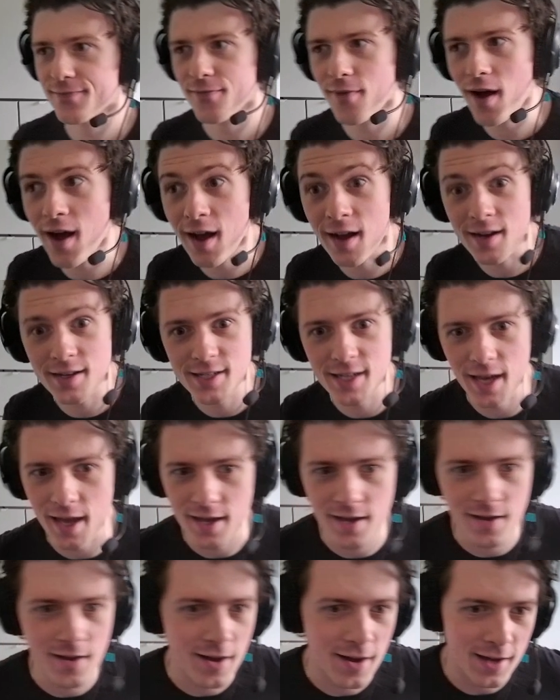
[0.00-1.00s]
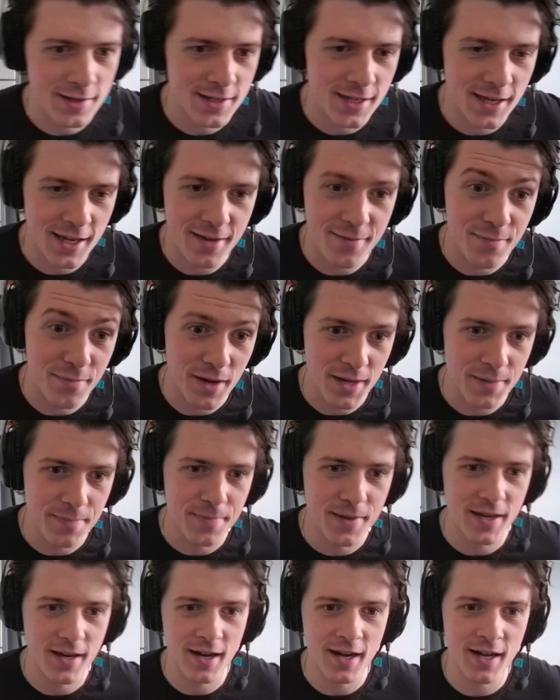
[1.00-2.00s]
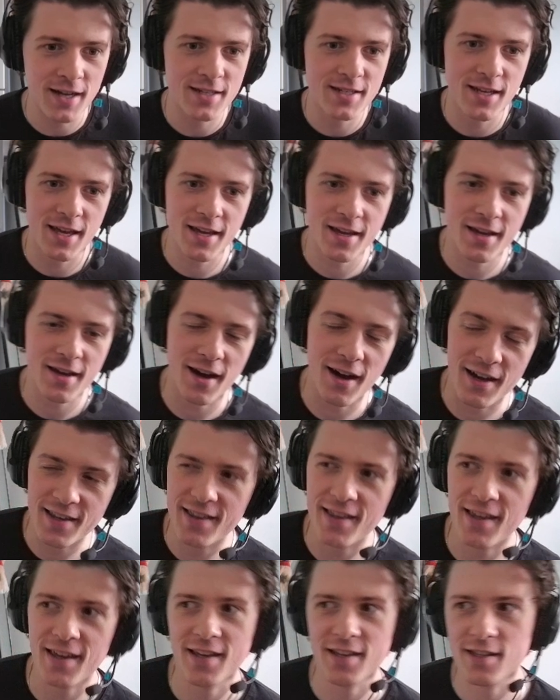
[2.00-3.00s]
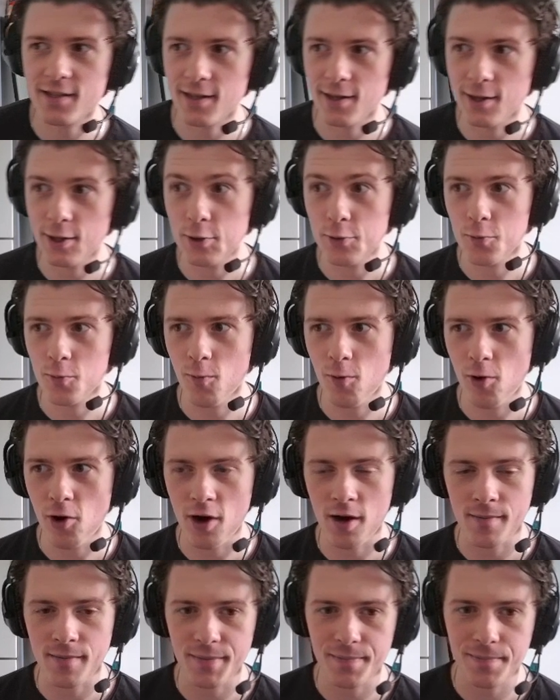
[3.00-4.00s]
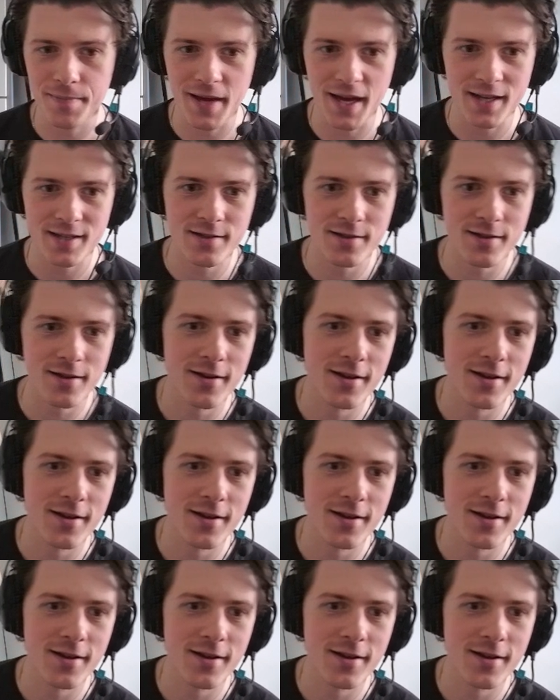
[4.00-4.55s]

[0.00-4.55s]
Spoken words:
Hot take. Hot take. Might be a hot take. I think it's lukewarm at best.